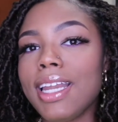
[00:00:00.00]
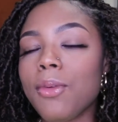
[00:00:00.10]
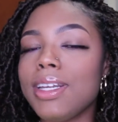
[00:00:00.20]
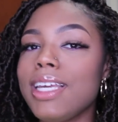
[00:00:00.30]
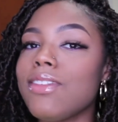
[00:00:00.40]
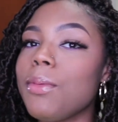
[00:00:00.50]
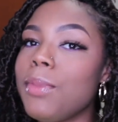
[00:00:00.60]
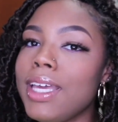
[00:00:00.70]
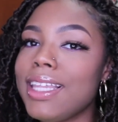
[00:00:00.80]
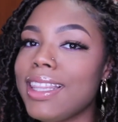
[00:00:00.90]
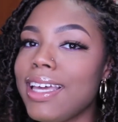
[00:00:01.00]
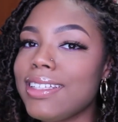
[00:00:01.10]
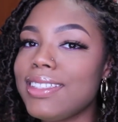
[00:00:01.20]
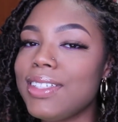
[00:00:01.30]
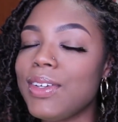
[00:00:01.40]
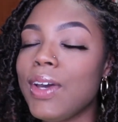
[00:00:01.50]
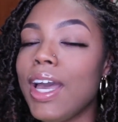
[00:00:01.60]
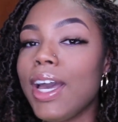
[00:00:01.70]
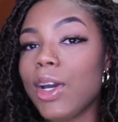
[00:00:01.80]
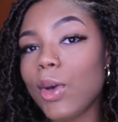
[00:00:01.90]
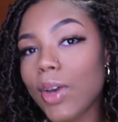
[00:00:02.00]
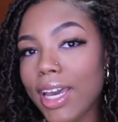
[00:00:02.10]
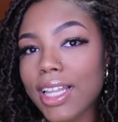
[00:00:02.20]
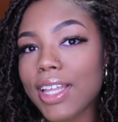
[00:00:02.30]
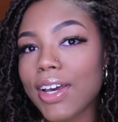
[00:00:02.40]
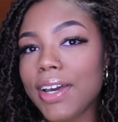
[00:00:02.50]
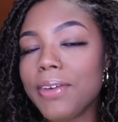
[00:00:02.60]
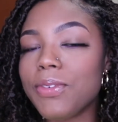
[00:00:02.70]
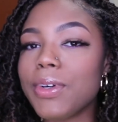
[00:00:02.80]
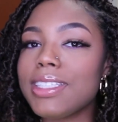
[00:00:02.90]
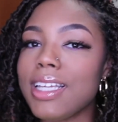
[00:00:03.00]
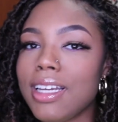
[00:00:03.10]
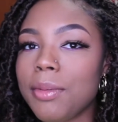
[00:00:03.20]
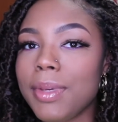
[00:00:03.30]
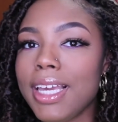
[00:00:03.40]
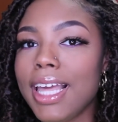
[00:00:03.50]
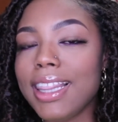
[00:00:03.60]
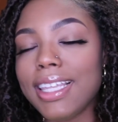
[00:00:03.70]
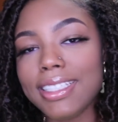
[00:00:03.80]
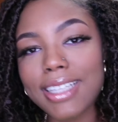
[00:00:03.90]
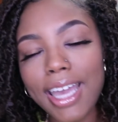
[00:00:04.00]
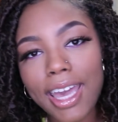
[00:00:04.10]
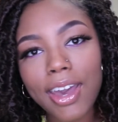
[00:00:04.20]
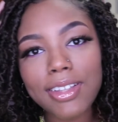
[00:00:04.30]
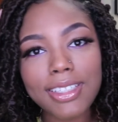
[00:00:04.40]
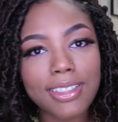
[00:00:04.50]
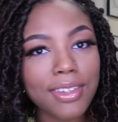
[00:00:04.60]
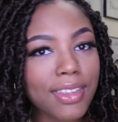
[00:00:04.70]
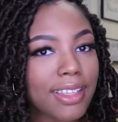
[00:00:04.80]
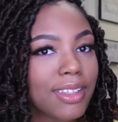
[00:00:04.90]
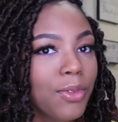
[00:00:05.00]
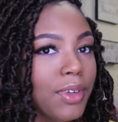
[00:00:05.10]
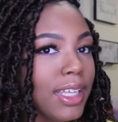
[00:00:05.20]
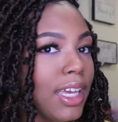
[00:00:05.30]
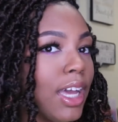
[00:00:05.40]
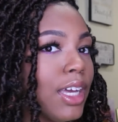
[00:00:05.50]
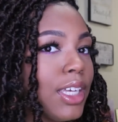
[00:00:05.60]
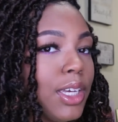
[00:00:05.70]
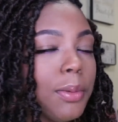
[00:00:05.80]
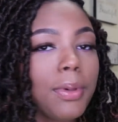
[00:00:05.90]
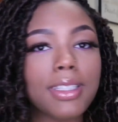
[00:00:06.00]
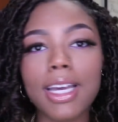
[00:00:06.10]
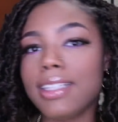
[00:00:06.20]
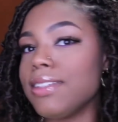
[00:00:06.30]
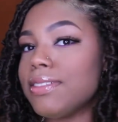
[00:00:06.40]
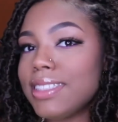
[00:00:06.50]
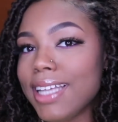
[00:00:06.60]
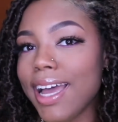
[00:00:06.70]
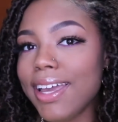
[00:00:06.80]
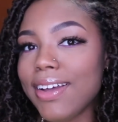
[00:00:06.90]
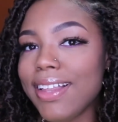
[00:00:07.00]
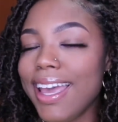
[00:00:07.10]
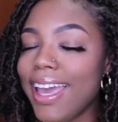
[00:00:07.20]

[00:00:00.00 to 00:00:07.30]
I want to give a big thanks to Kraler for sending me this hair to do this really cute protective style.